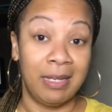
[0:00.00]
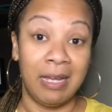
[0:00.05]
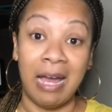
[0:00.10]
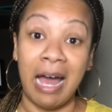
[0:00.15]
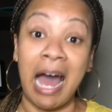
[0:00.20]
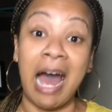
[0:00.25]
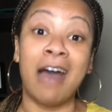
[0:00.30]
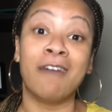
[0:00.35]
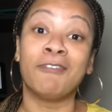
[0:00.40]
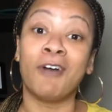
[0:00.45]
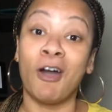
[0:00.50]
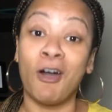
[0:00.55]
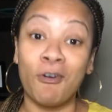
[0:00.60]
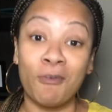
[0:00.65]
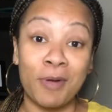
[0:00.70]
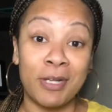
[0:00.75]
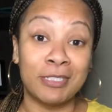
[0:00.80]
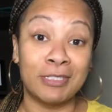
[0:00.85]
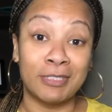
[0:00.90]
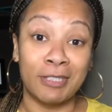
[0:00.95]
I've
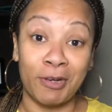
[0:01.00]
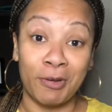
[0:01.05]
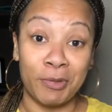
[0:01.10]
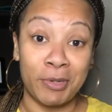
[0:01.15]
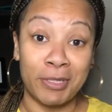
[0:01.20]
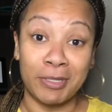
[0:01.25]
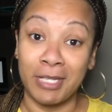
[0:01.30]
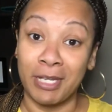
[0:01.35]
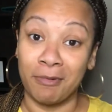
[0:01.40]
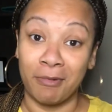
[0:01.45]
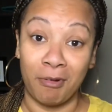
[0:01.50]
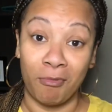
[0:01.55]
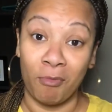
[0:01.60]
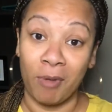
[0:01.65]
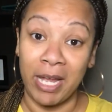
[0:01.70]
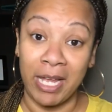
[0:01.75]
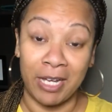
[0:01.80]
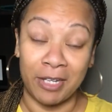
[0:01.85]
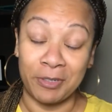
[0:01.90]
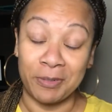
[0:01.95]
always known that they were
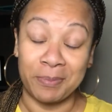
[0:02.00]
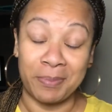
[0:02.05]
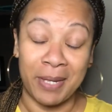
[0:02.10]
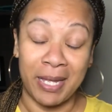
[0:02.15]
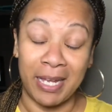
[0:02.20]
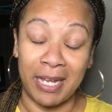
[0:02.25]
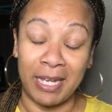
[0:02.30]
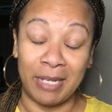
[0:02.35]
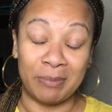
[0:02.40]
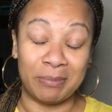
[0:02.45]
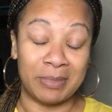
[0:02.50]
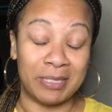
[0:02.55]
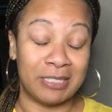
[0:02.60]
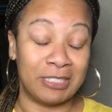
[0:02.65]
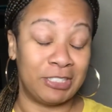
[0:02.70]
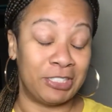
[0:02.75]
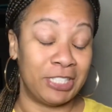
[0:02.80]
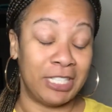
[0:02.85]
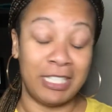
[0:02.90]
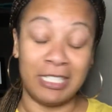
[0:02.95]
way underpaid, but
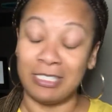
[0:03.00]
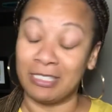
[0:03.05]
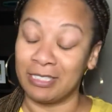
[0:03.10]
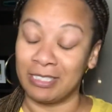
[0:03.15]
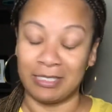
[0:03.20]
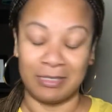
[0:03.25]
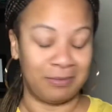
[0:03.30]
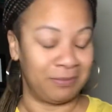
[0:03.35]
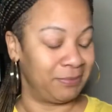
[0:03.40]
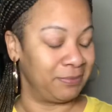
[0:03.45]
Jesus,